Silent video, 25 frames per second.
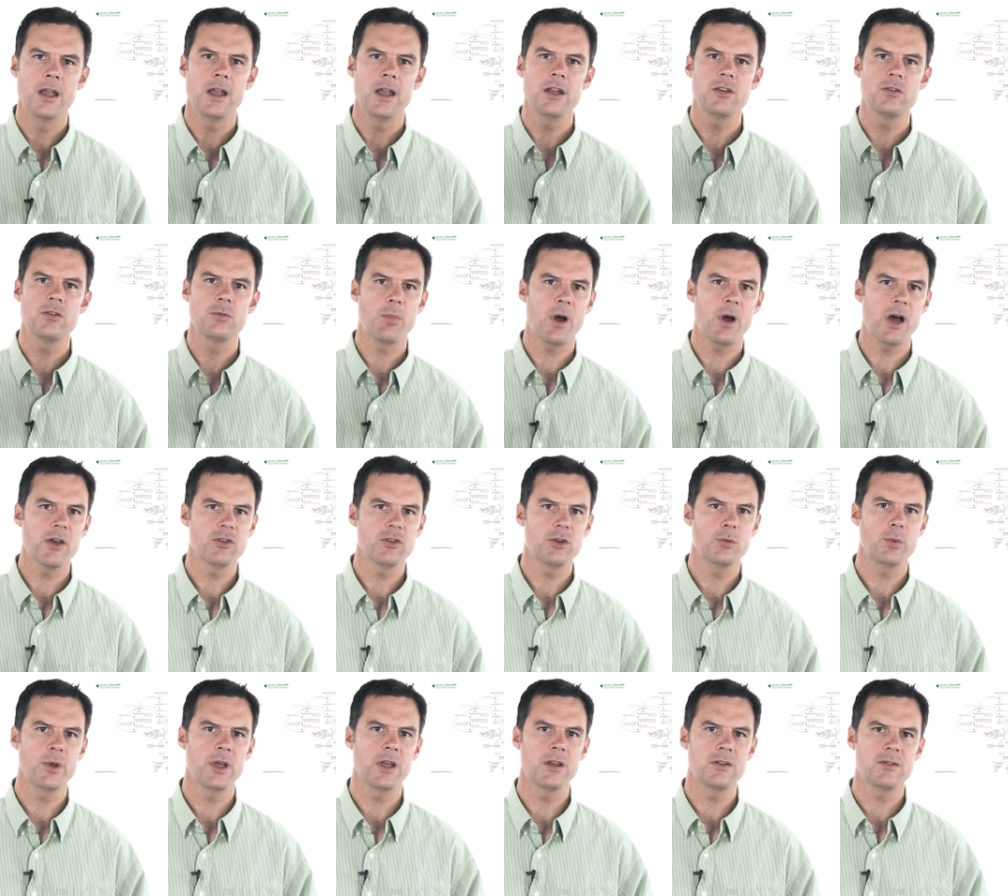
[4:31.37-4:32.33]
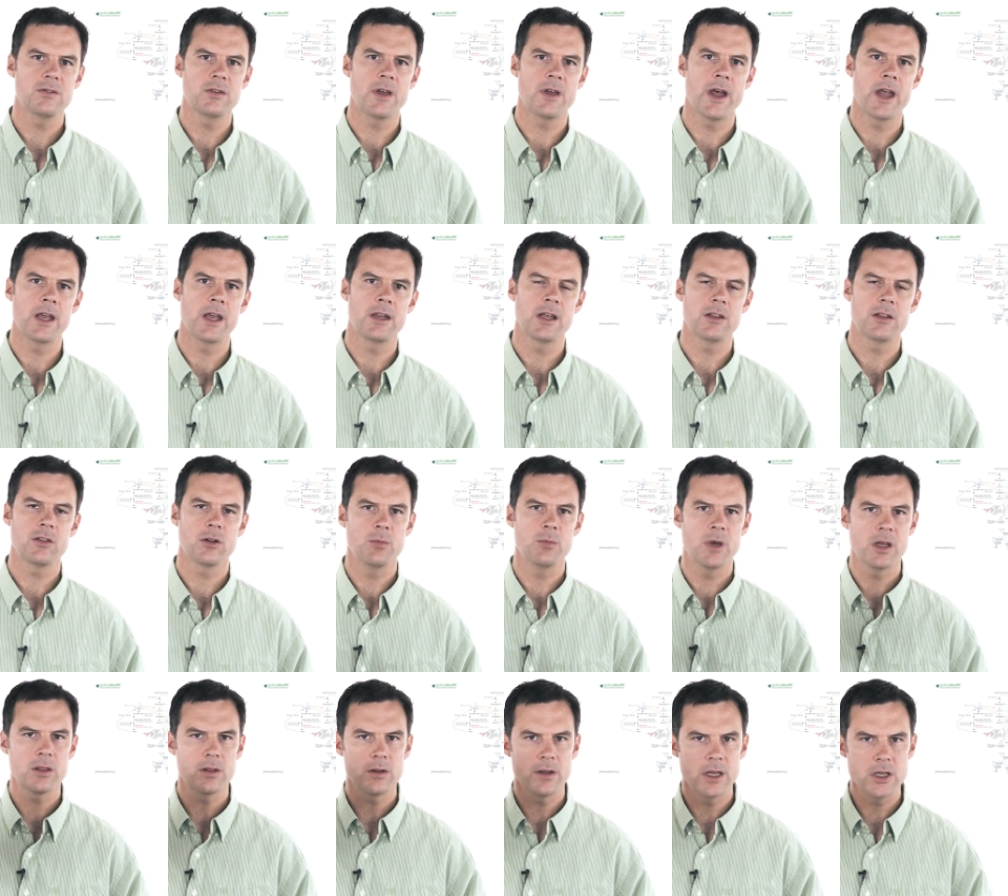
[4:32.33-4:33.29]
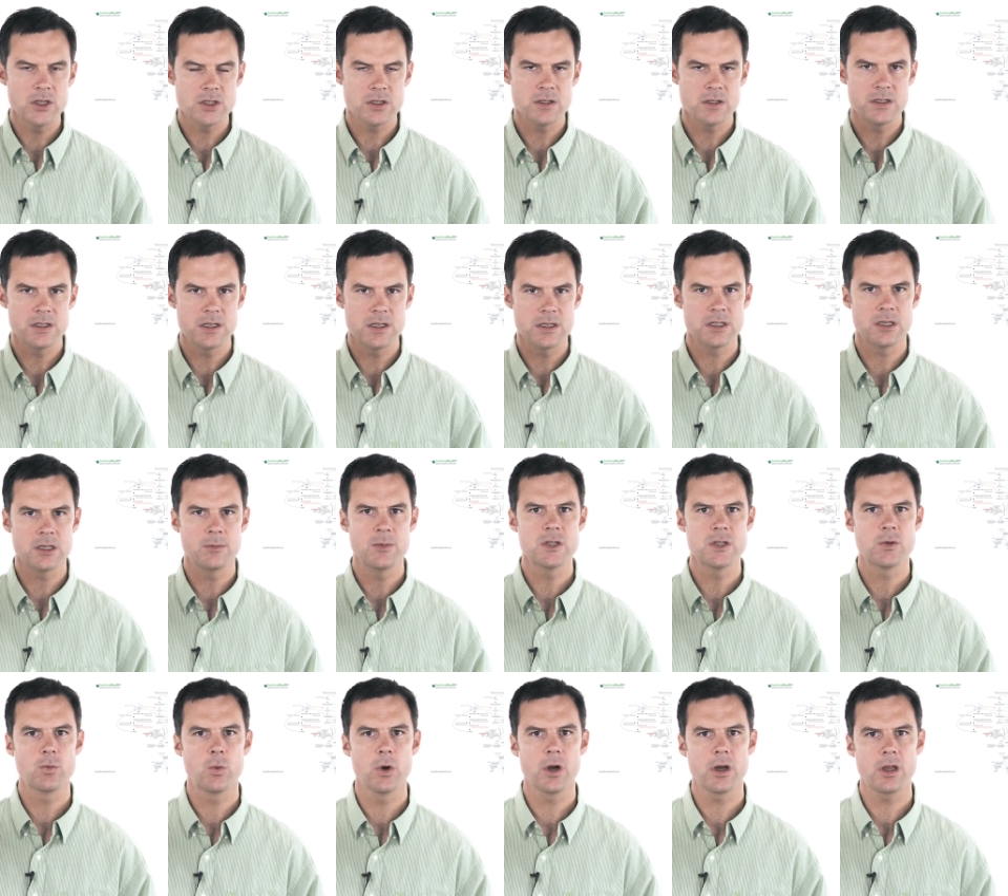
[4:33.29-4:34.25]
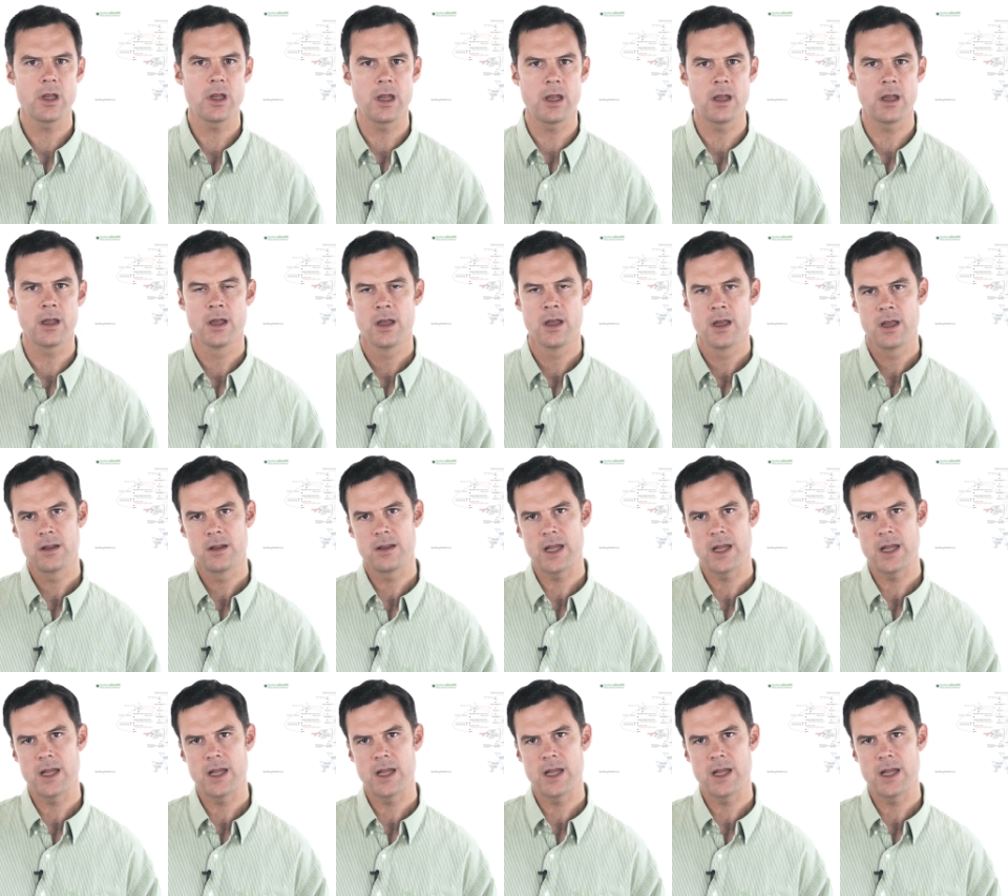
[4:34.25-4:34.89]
it's possibly a sign that their methylation system is working,